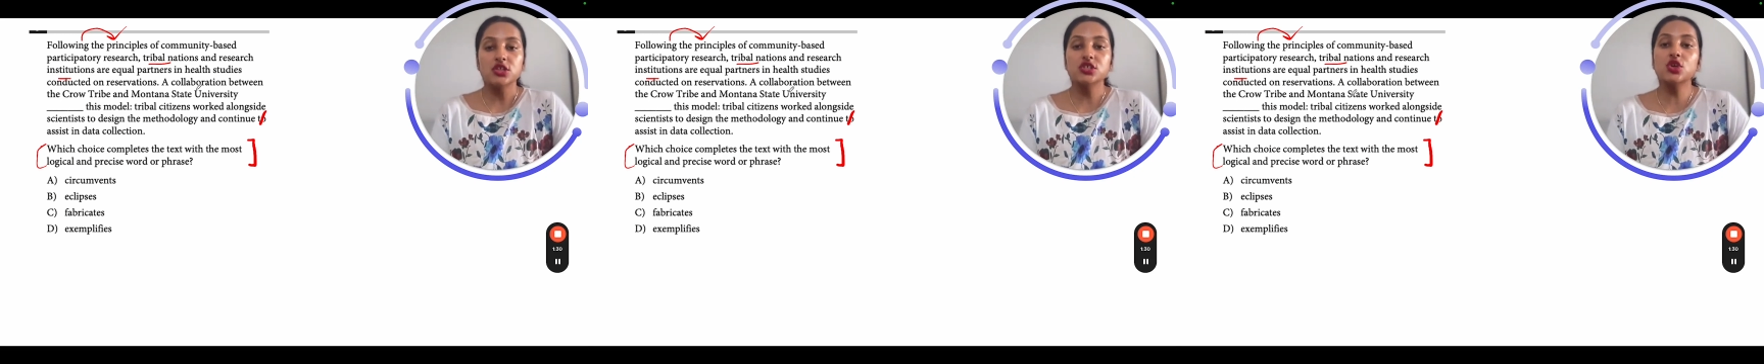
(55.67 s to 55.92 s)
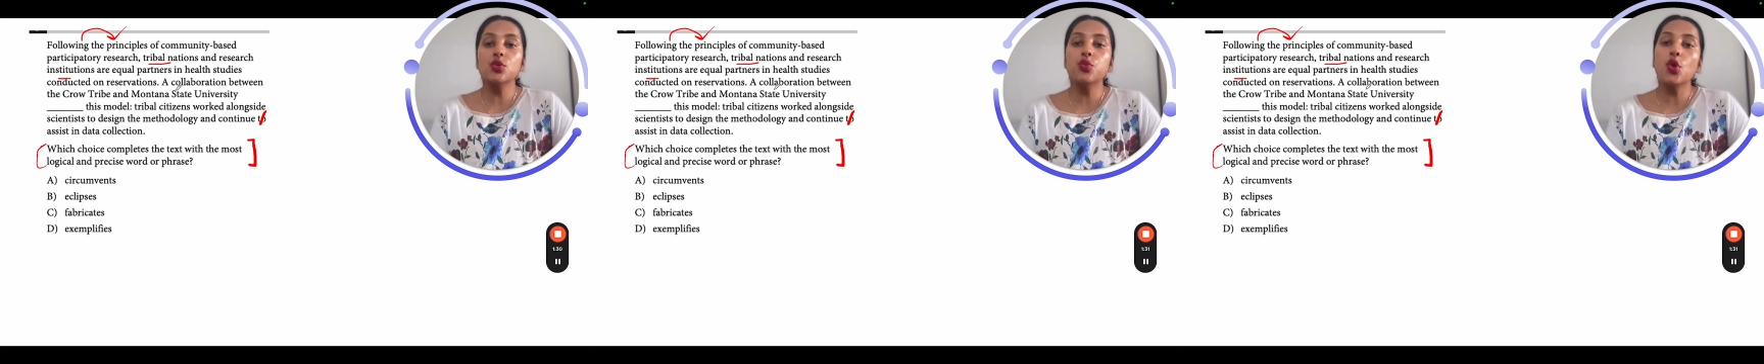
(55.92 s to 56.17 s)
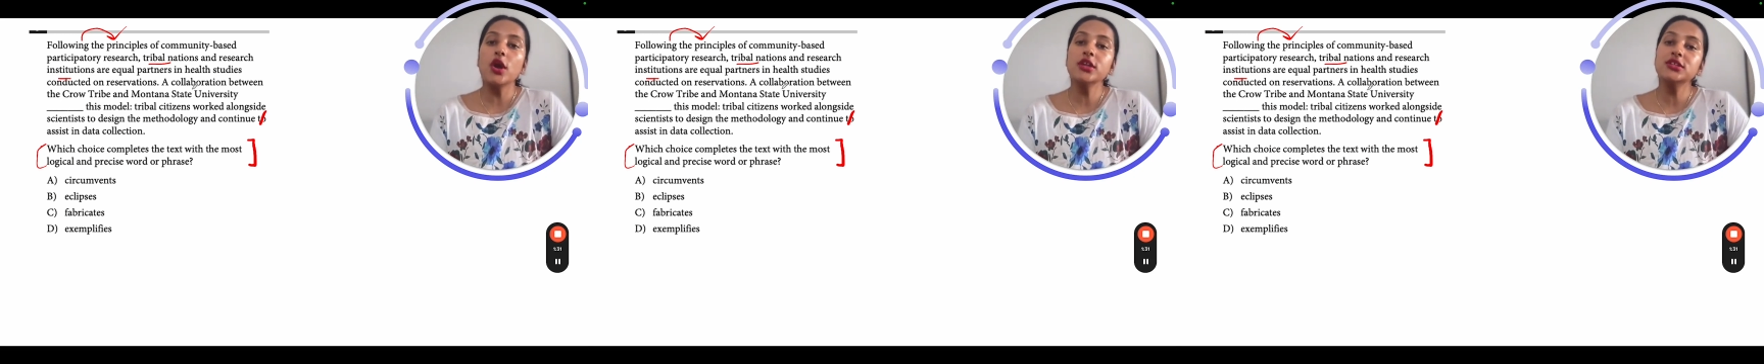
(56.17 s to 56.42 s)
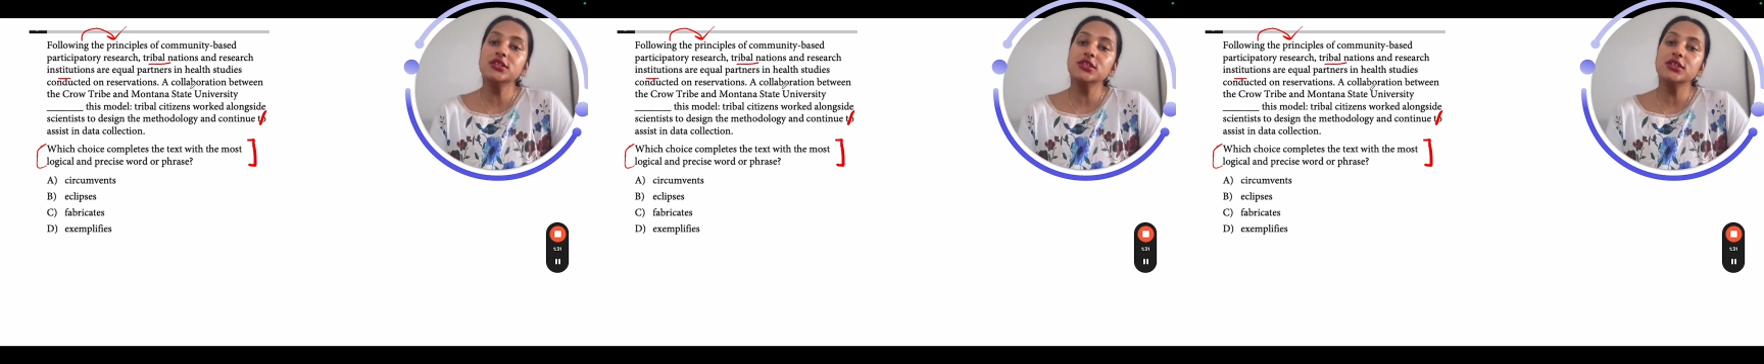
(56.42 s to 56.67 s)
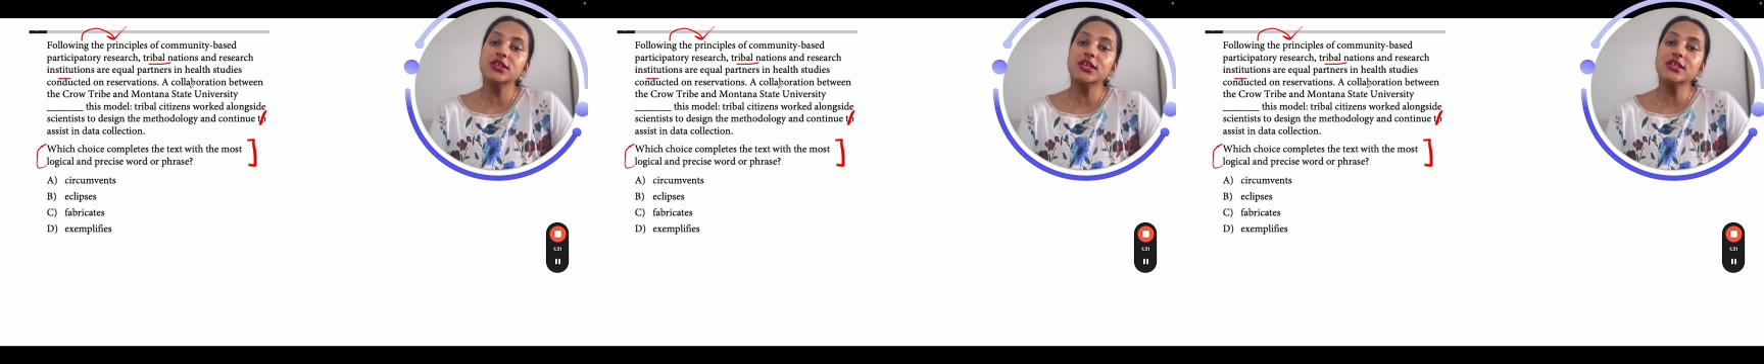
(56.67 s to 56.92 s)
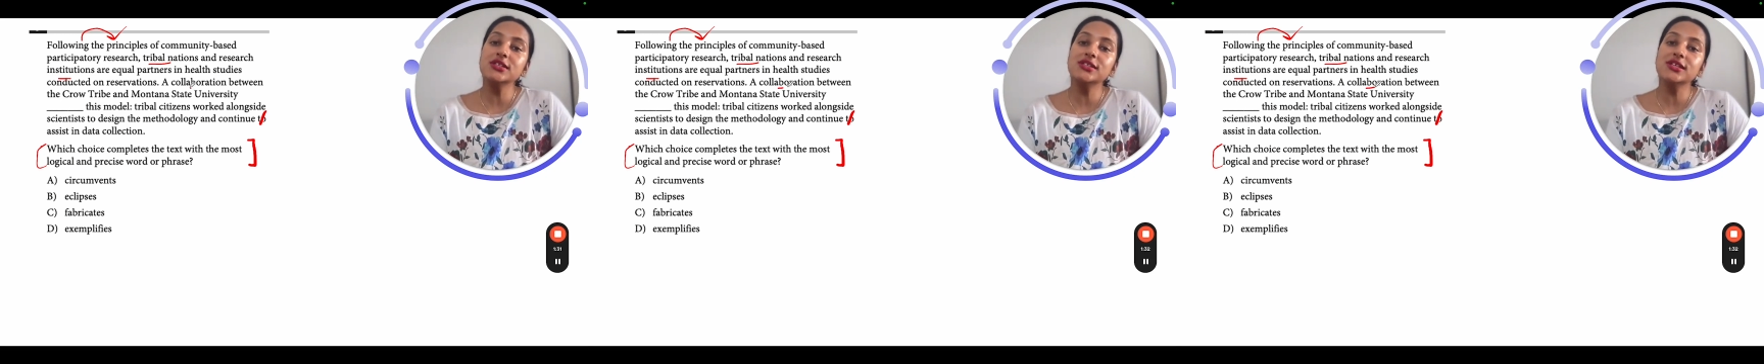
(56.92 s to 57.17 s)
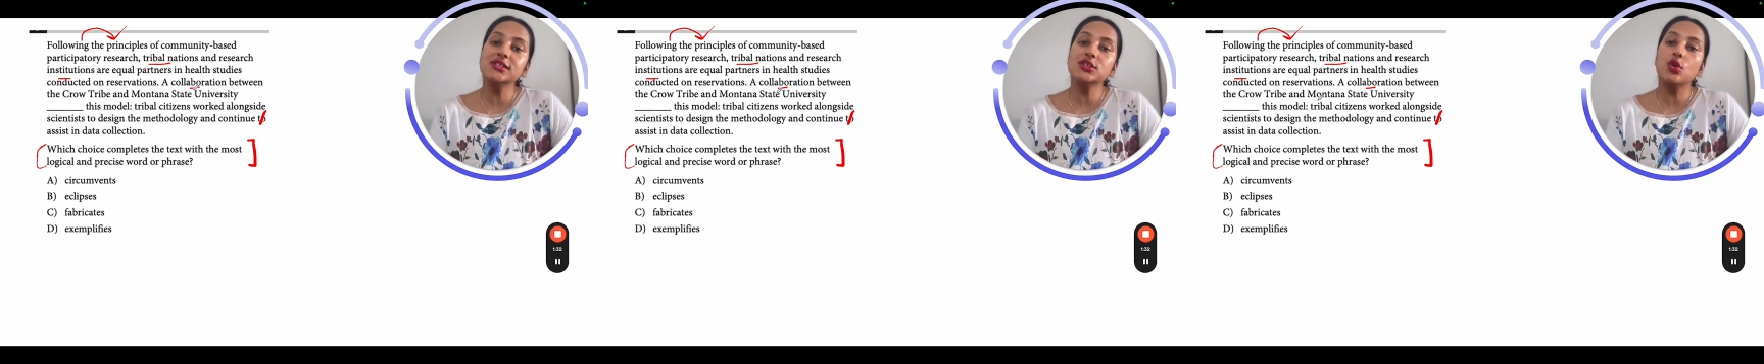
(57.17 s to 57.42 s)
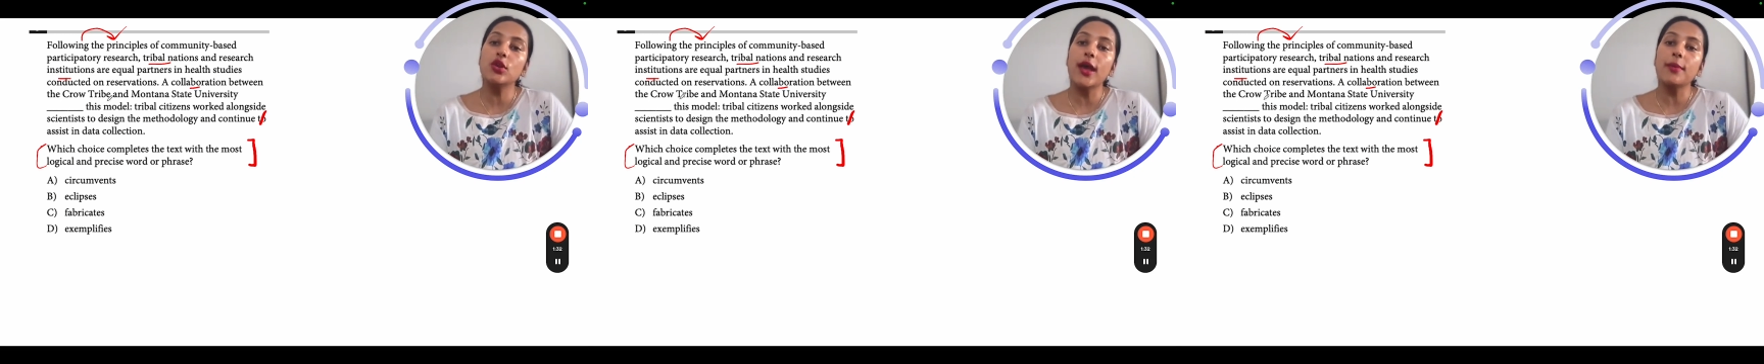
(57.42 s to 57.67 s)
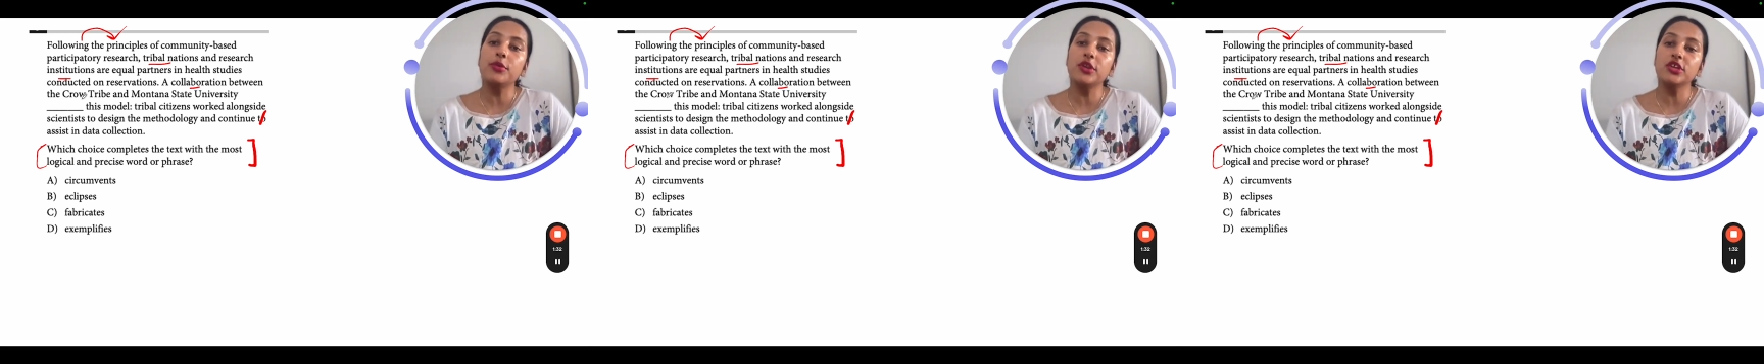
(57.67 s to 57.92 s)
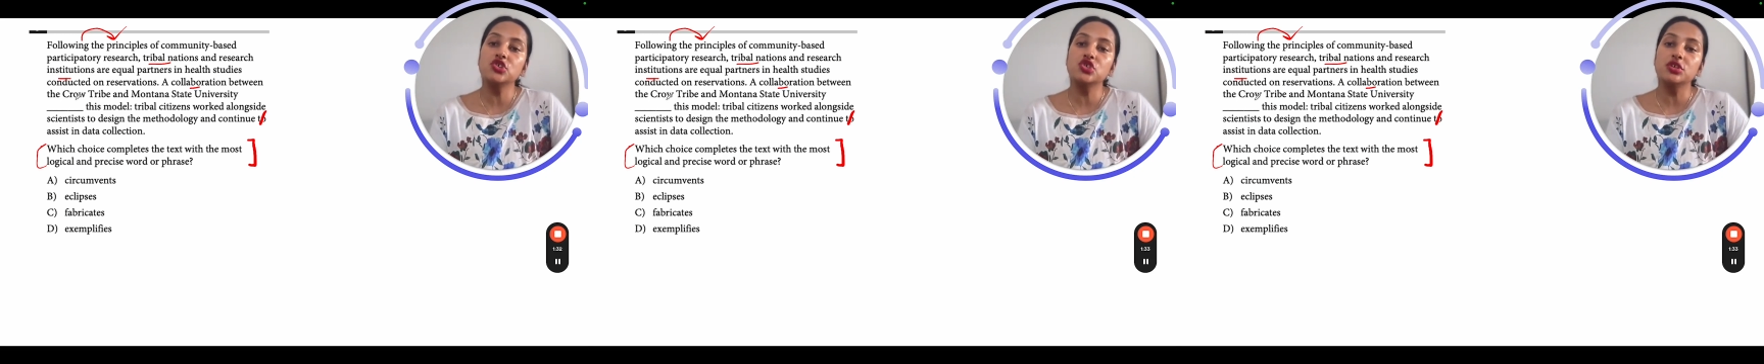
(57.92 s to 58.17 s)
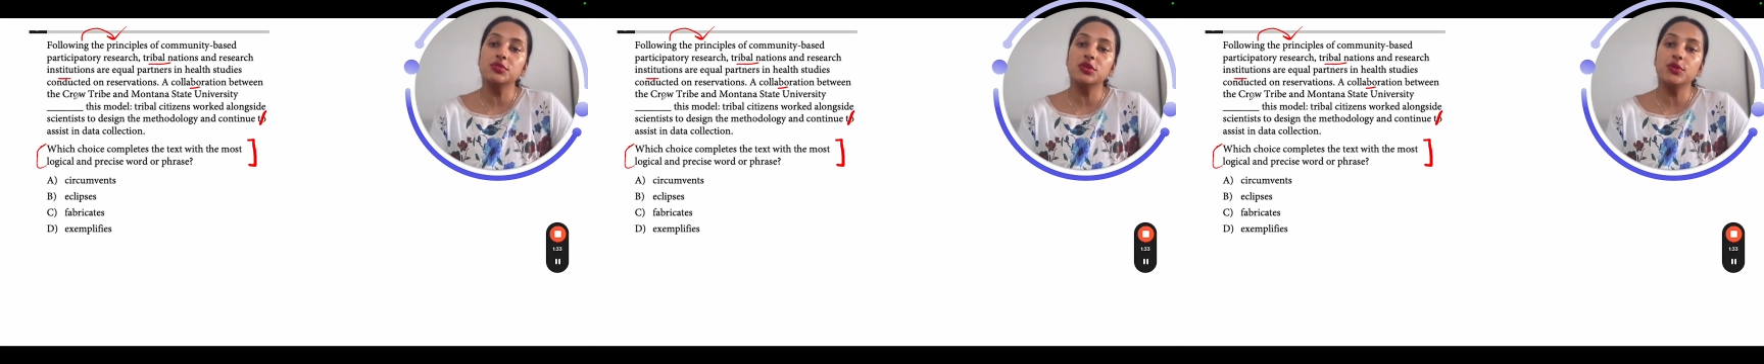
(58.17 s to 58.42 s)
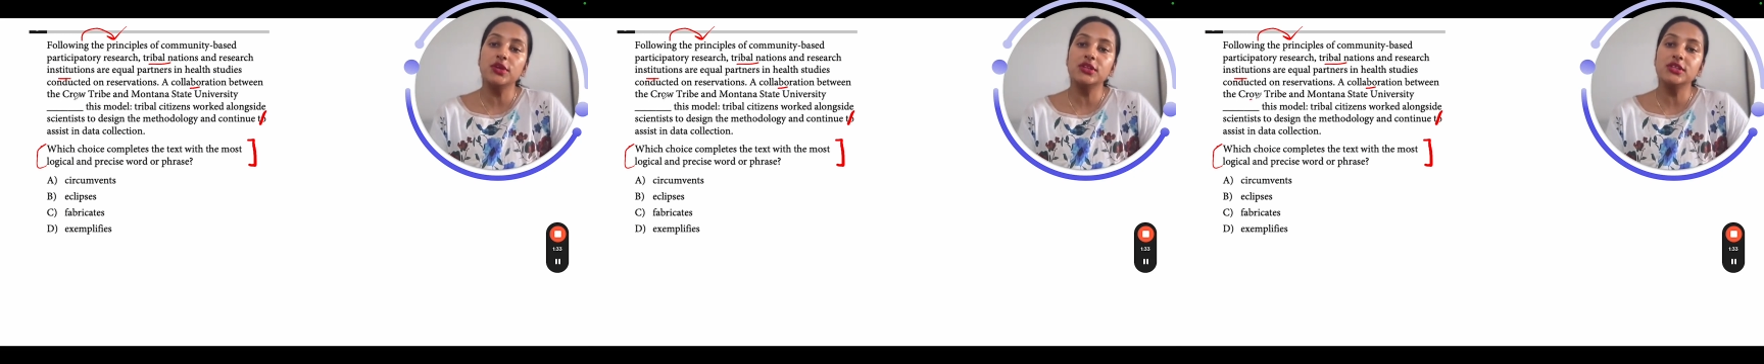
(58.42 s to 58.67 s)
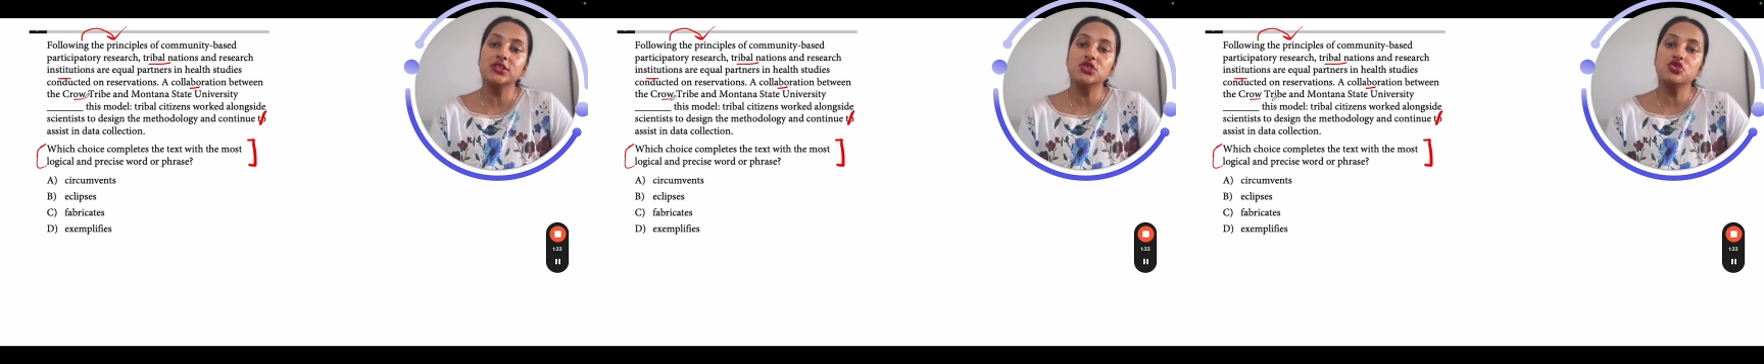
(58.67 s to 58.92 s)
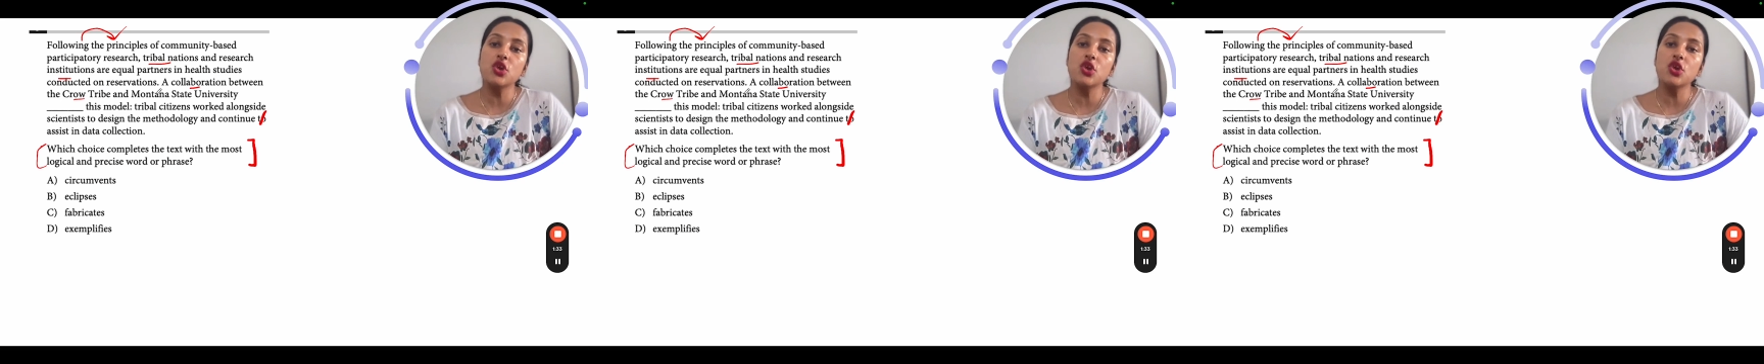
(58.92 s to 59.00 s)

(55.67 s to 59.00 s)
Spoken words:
So what is this collaboration between this